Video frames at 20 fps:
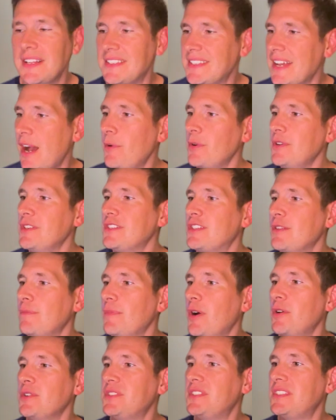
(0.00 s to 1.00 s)
It's always the
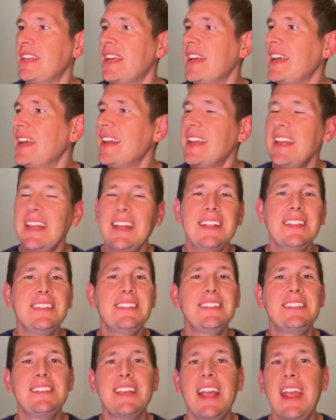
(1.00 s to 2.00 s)
most
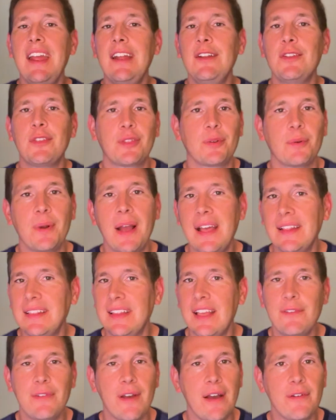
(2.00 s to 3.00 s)
insane threat
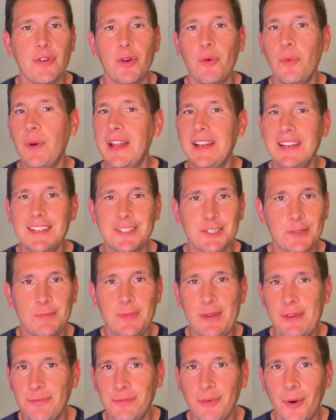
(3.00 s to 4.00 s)
they've ever witnessed
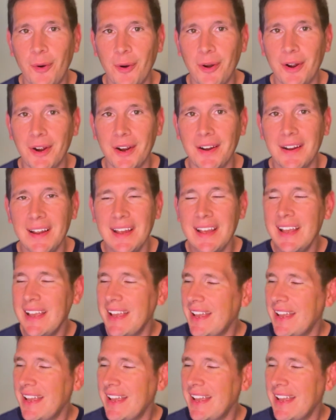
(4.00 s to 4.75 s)
before.